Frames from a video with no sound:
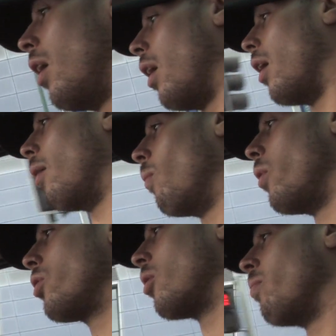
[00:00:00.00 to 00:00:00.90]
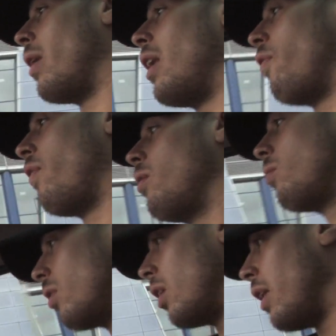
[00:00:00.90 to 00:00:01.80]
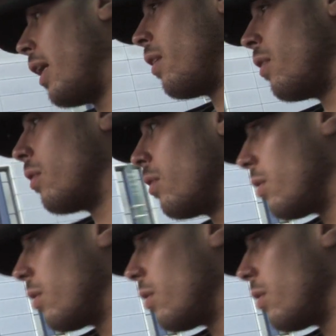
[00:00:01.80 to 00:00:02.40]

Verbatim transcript: Um, watch some NFL and then